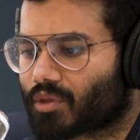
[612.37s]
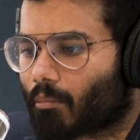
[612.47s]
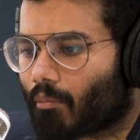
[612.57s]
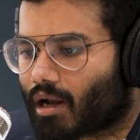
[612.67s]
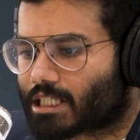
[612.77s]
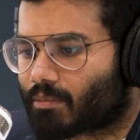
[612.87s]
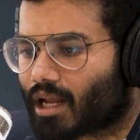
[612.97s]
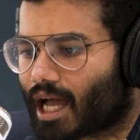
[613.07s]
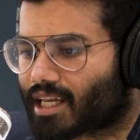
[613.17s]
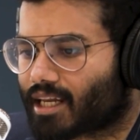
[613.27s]
multiple
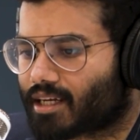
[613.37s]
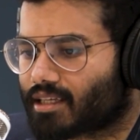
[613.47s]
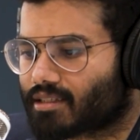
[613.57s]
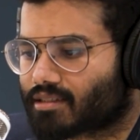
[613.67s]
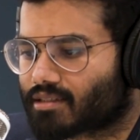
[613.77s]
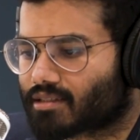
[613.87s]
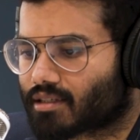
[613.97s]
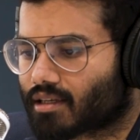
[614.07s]
identities